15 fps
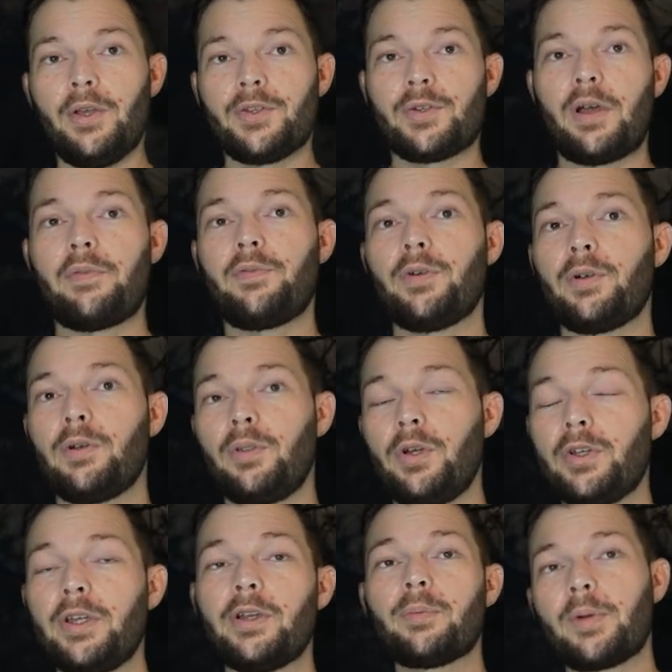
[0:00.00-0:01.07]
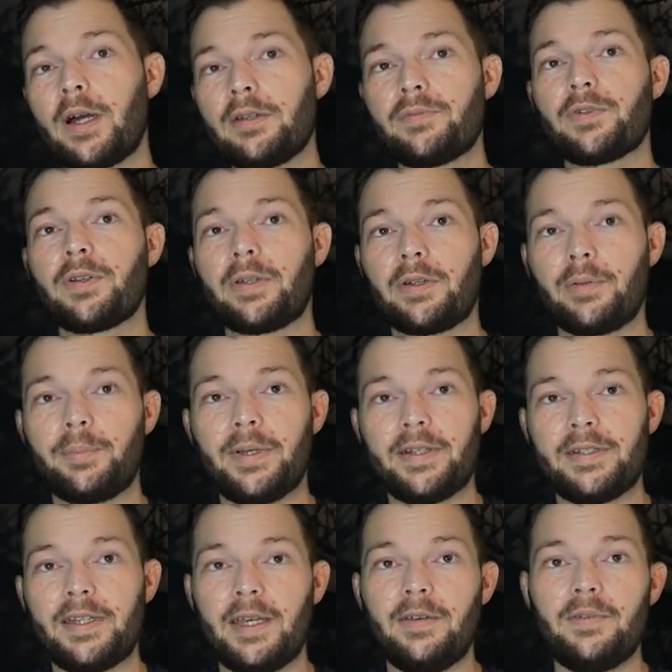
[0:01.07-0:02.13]
So, after looking around for a little
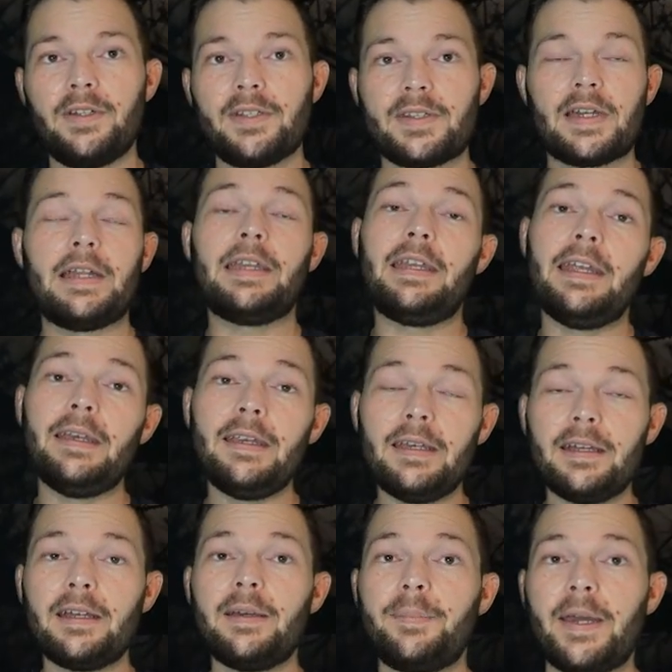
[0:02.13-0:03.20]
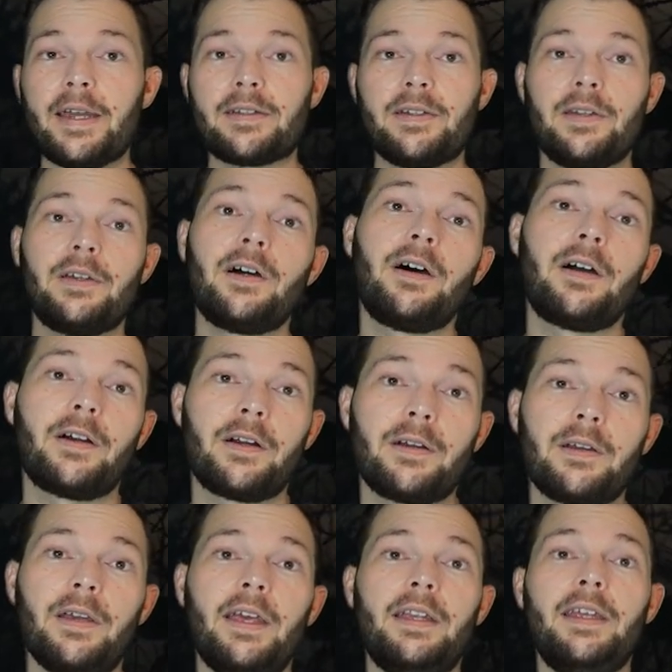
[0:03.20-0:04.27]
bit, David decided he needed to get back to the car
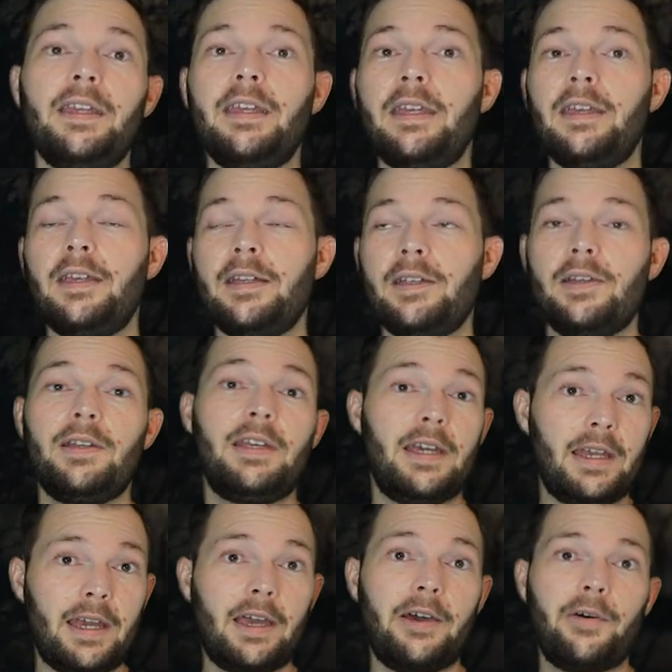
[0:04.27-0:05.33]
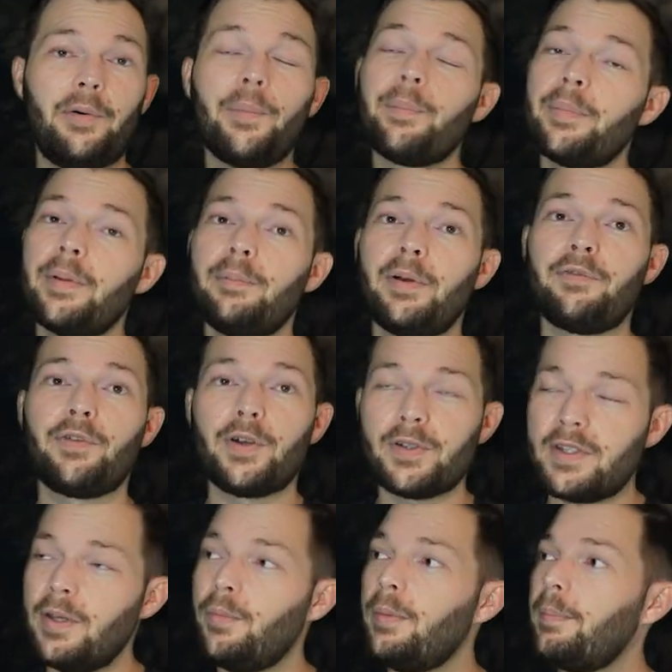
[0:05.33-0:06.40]
and he needed to get help. But
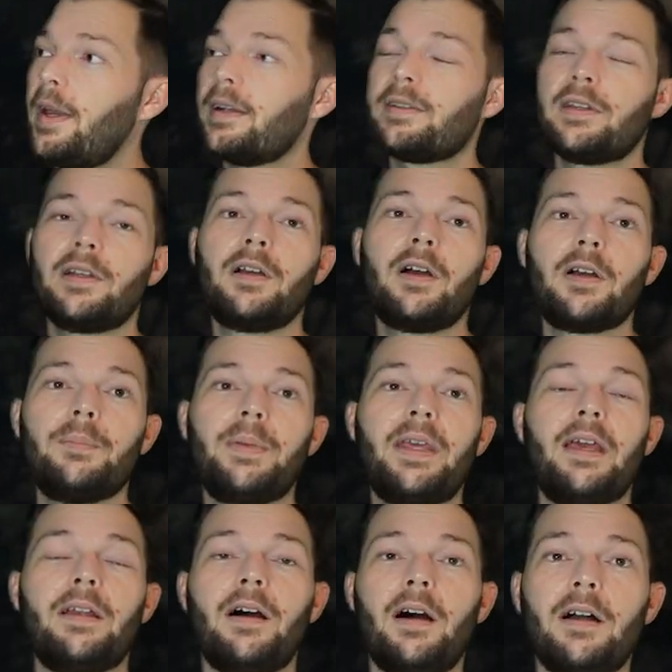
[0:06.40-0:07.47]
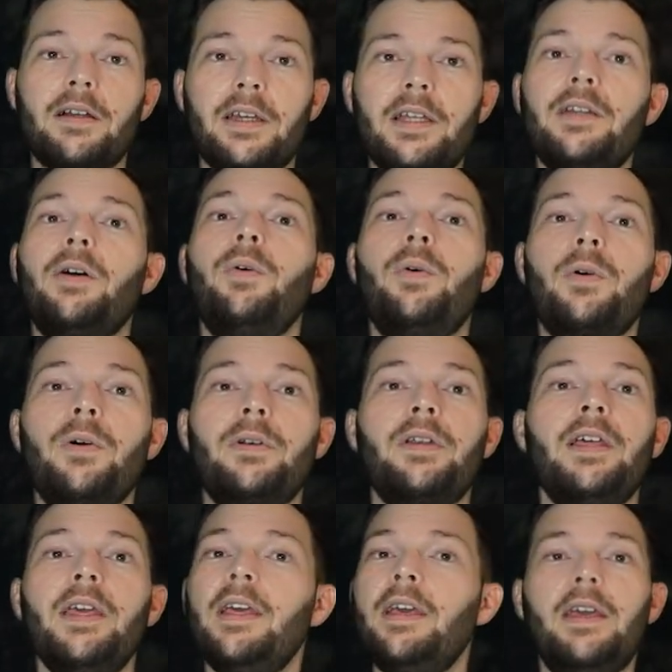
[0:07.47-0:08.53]
first, he went back to the car and began honking the
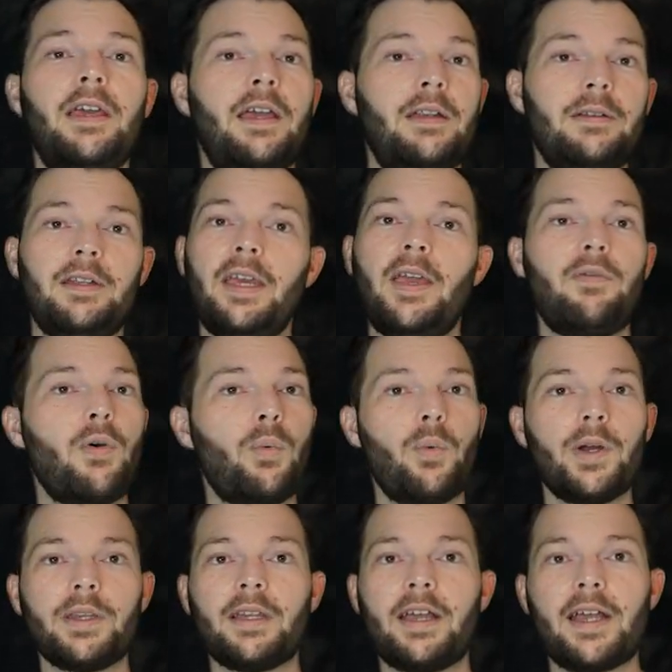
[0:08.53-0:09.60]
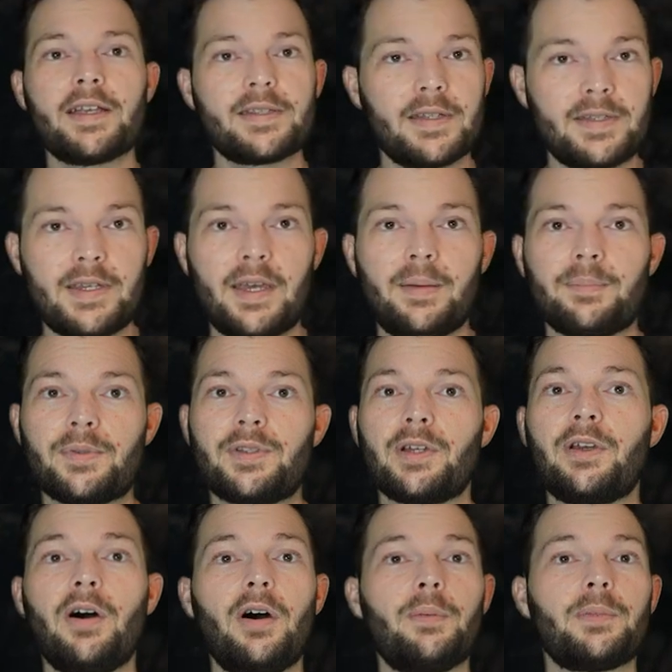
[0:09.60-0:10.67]
horn and gave it one last attempt to
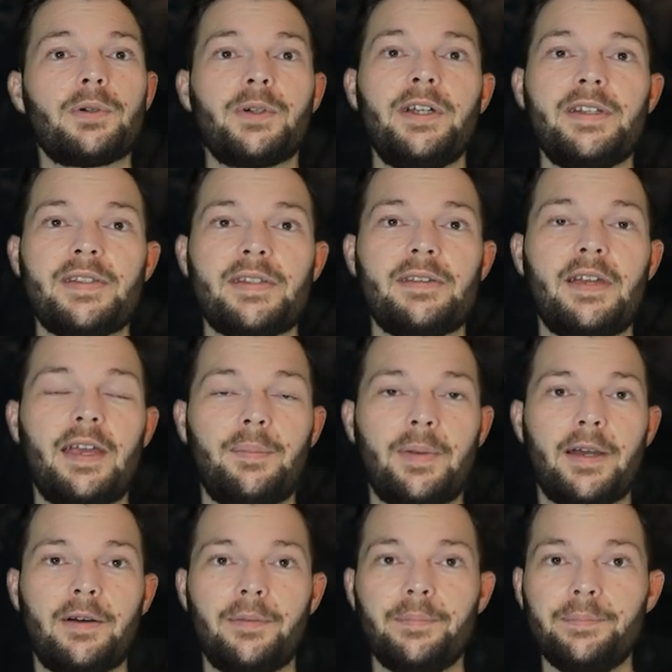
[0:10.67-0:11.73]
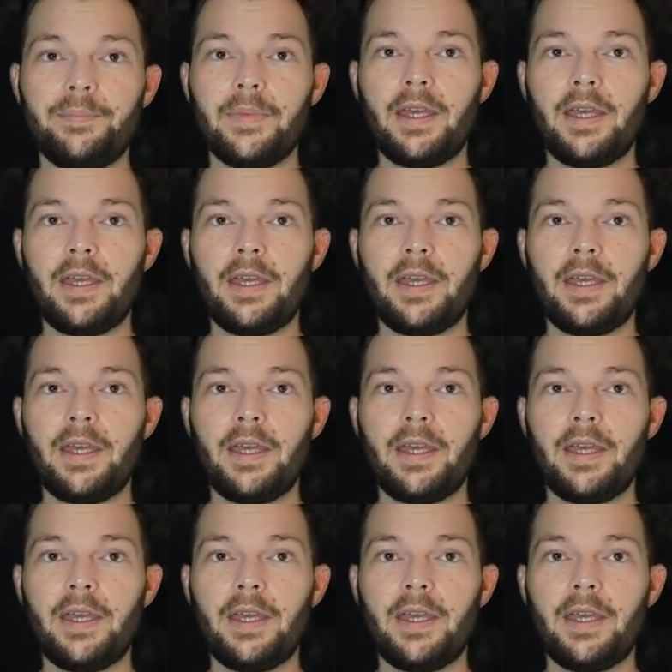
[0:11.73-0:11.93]
call Maurice's name out.